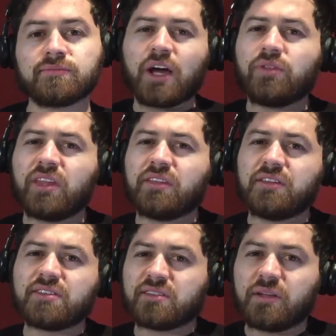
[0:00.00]
Now that the
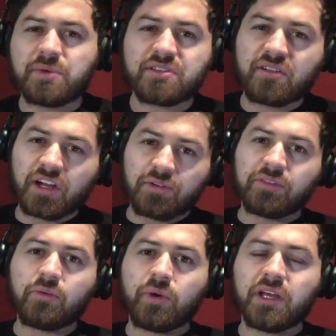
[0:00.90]
disclaimers are out of
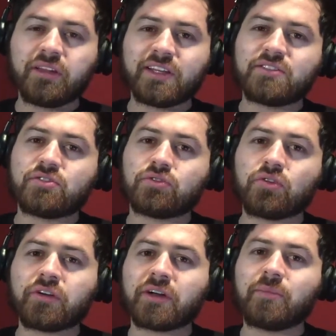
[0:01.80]
the way, let's
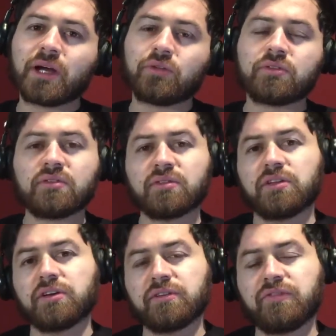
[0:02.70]
talk about
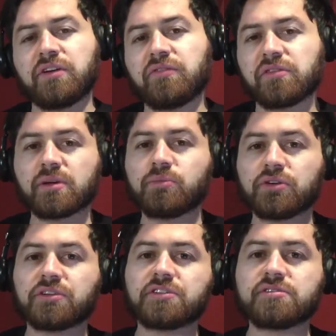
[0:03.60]
the funfair
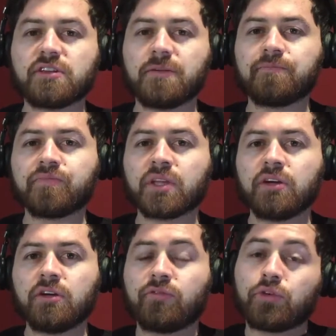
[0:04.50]
cryptocurrency.
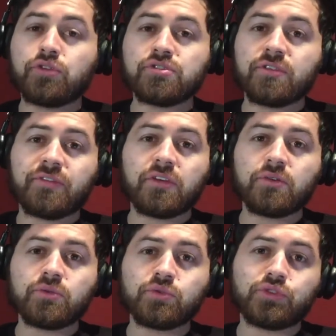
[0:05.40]
For those of
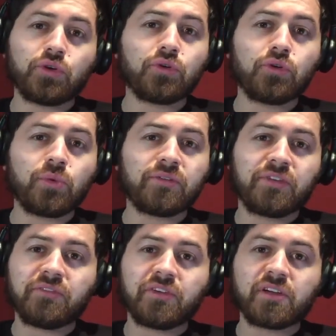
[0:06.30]
you who don't know what
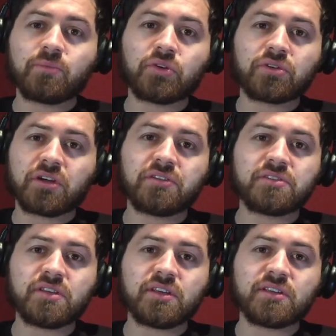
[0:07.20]
Funfair
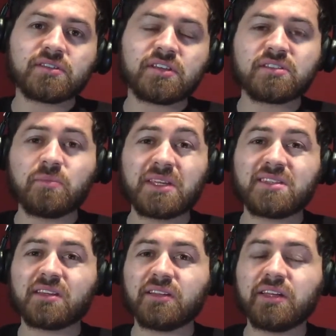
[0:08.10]
cryptocurrency is, it's
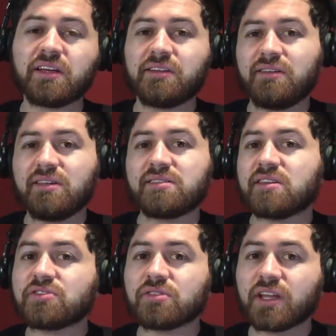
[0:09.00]
basically a
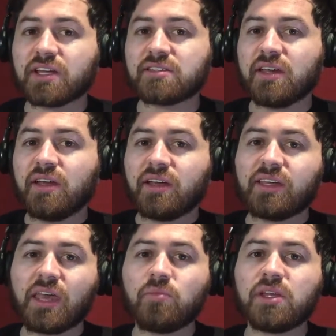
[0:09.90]
decentralized
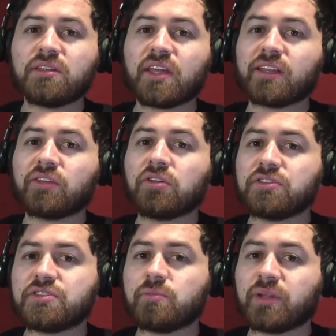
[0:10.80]
gaming
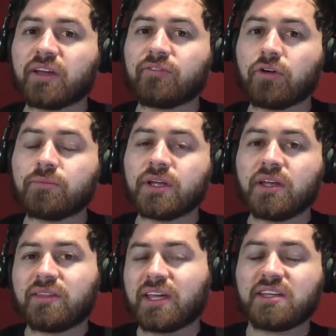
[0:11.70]
technology platform
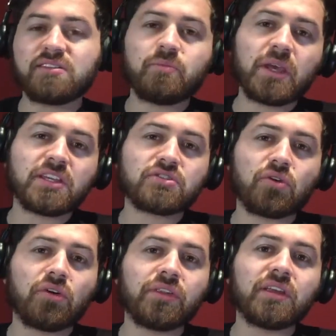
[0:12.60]
that is based
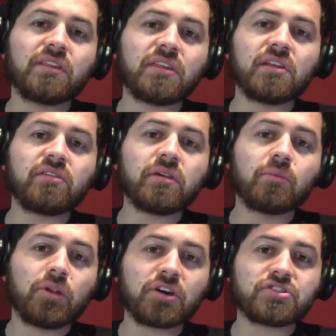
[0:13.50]
on the
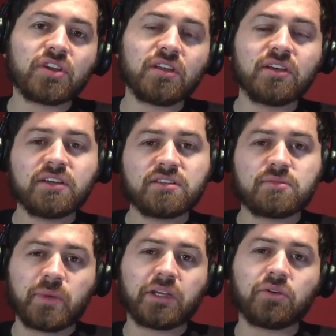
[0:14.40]
Ethereum blockchain,
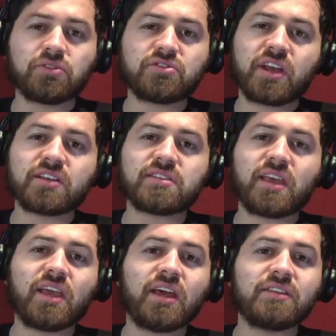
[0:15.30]
smart contracts,
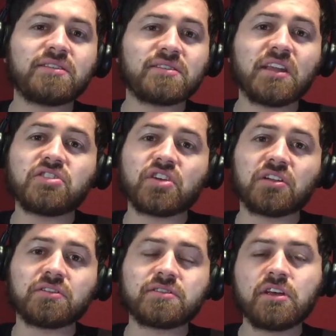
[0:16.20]
and state
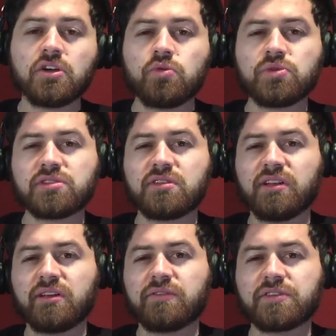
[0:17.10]
channels, which
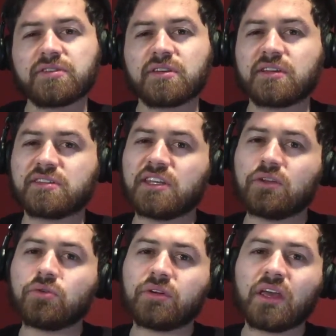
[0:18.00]
delivers
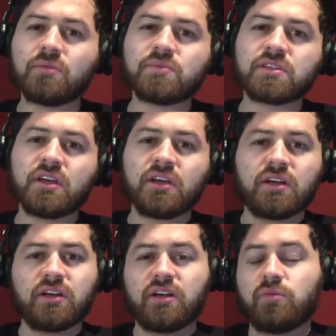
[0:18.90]
casino games
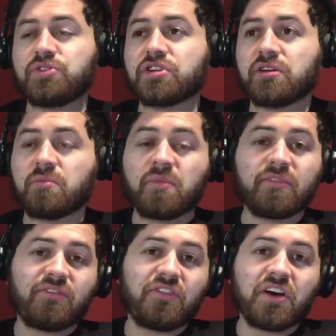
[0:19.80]
uh, which are
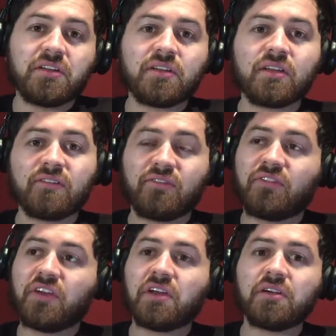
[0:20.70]
fun,
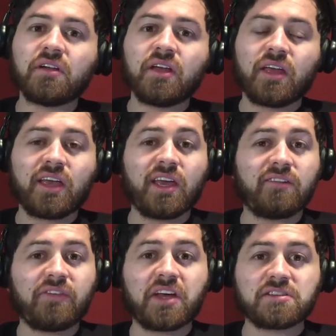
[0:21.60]
fair,
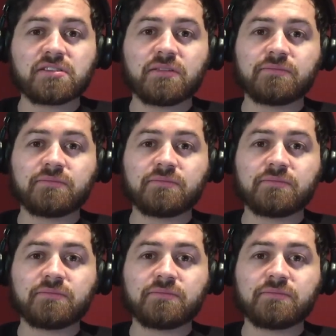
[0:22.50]
and fast.